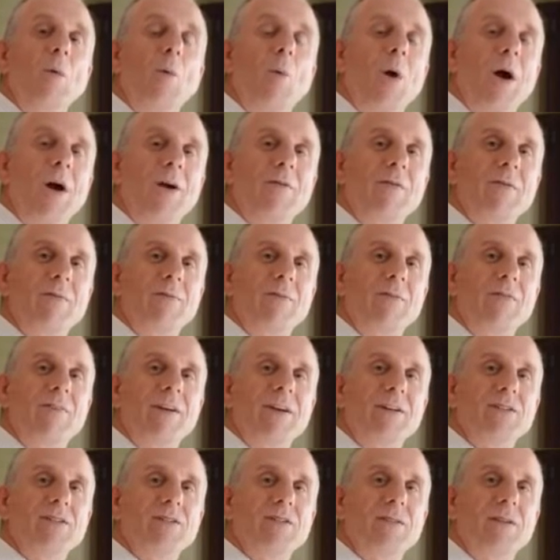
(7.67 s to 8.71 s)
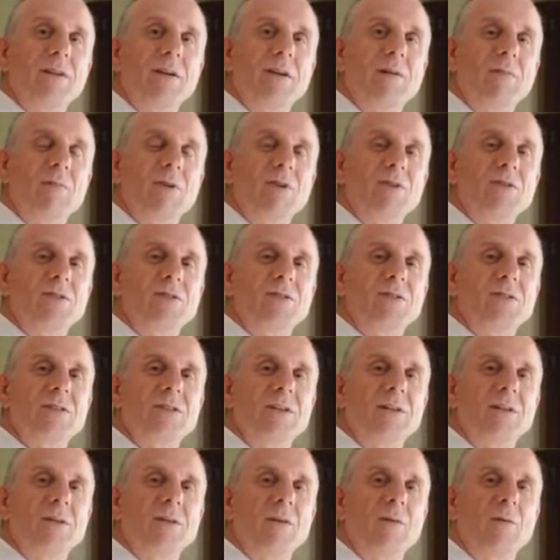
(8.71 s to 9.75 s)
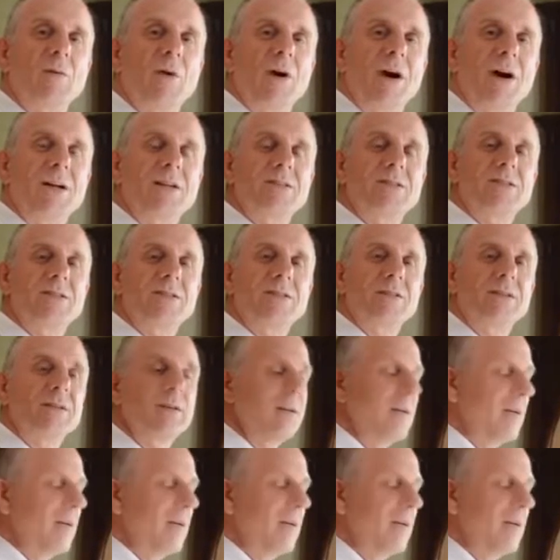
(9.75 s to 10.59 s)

Wandering Prevention and Emergency Alert Watch.